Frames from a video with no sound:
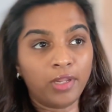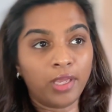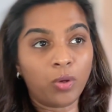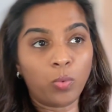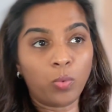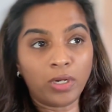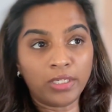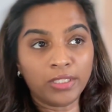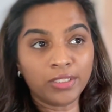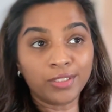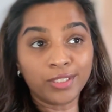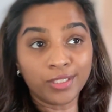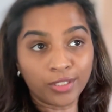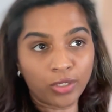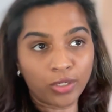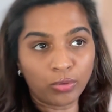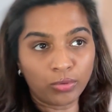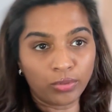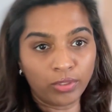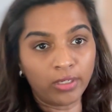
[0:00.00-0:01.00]
Like one is
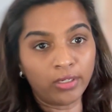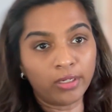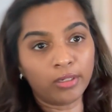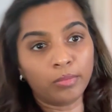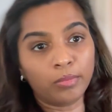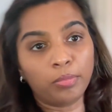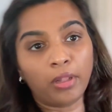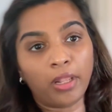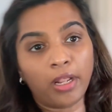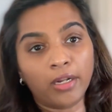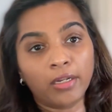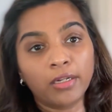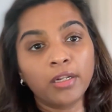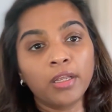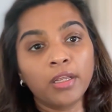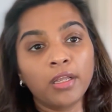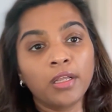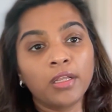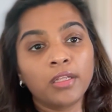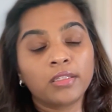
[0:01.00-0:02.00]
discount dental plan.
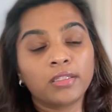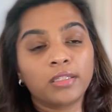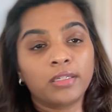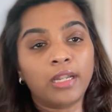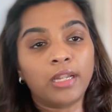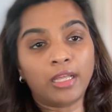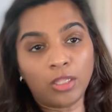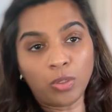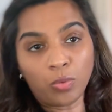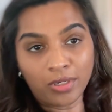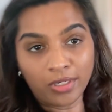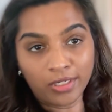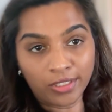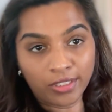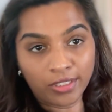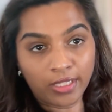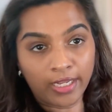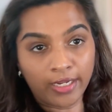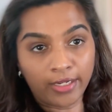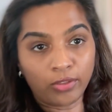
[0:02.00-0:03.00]
Another one
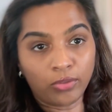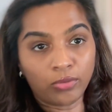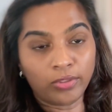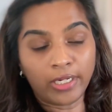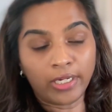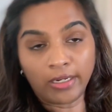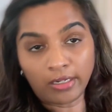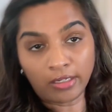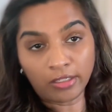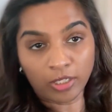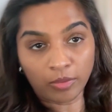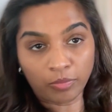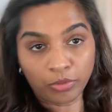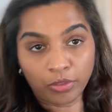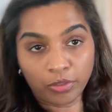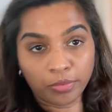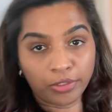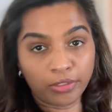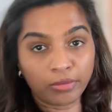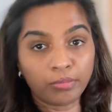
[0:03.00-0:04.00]
is like you know dental
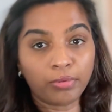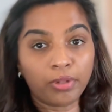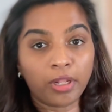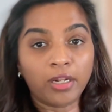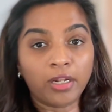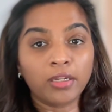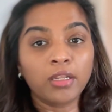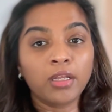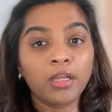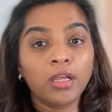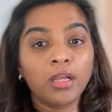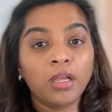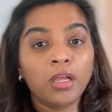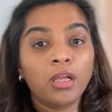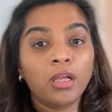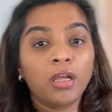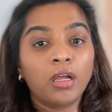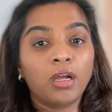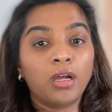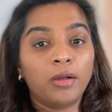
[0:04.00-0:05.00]
subscription plan.
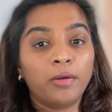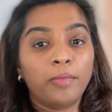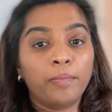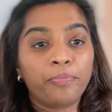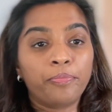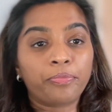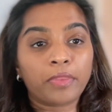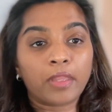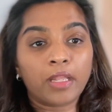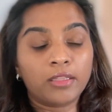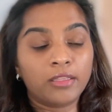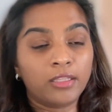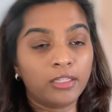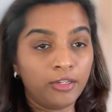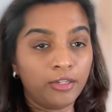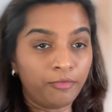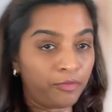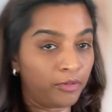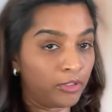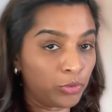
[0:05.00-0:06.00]
Um, the
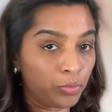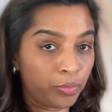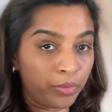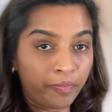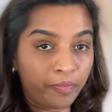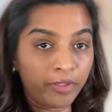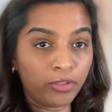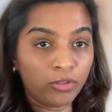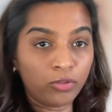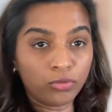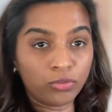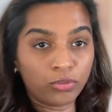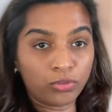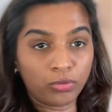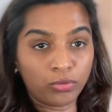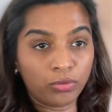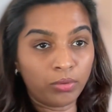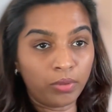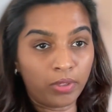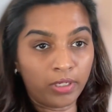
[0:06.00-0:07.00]
difference between those
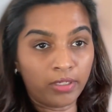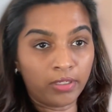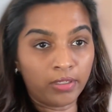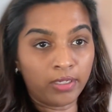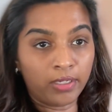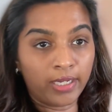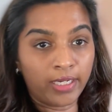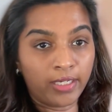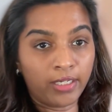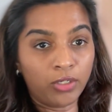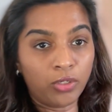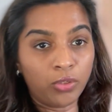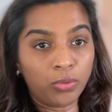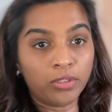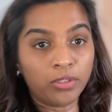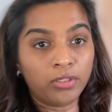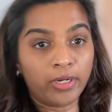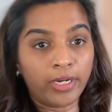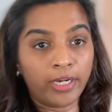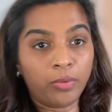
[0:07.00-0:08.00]
two, I'll get into
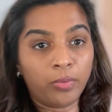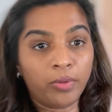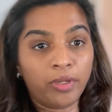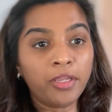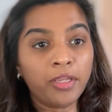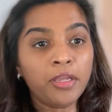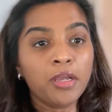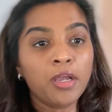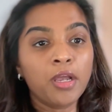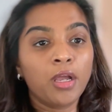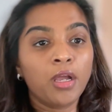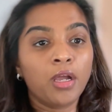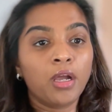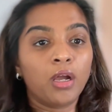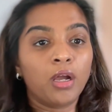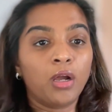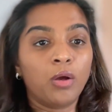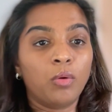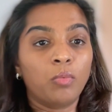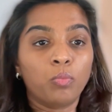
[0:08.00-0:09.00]
it right away.
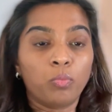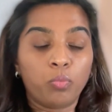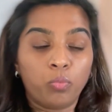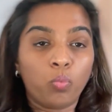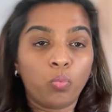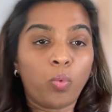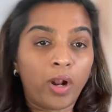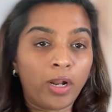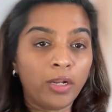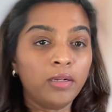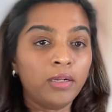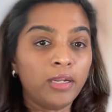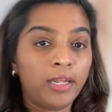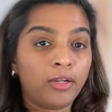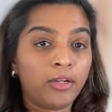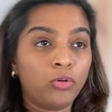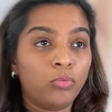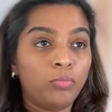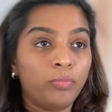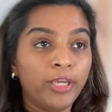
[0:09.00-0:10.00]
Uh, one,
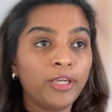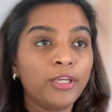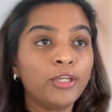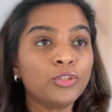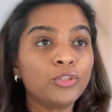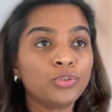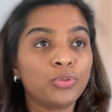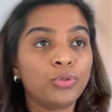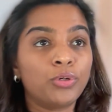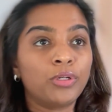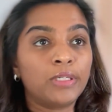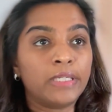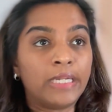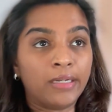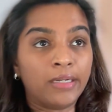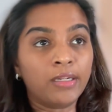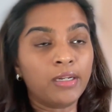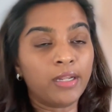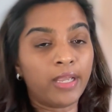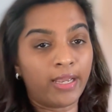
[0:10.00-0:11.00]
like you know, making sure
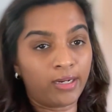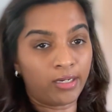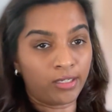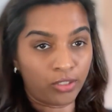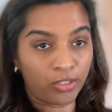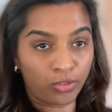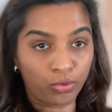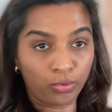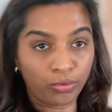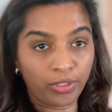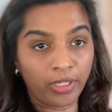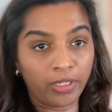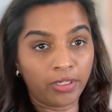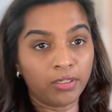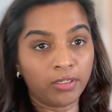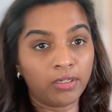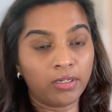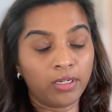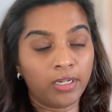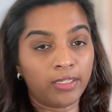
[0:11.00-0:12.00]
dental care is a
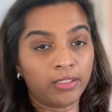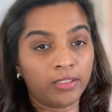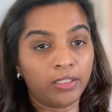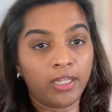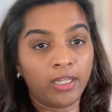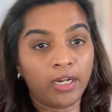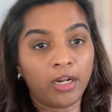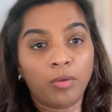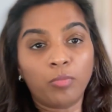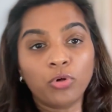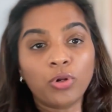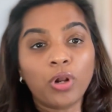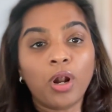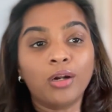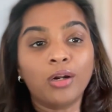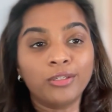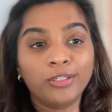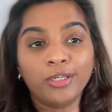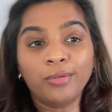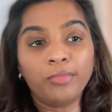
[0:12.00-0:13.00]
routine. Like there are about
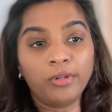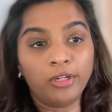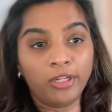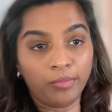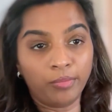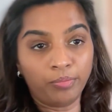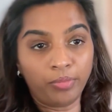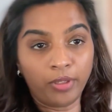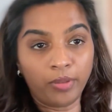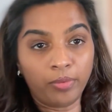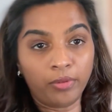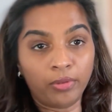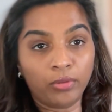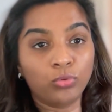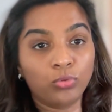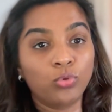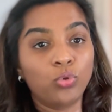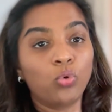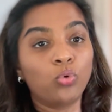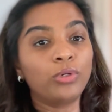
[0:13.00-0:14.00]
100 million people
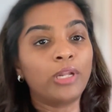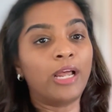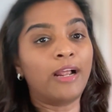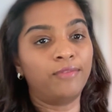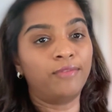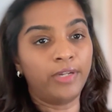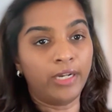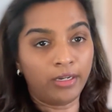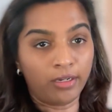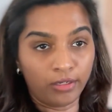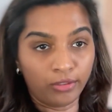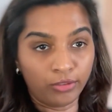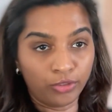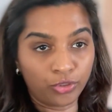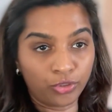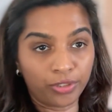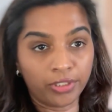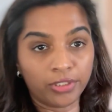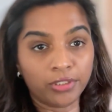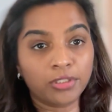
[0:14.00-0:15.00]
who don't have dental
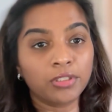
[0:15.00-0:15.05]
insurance.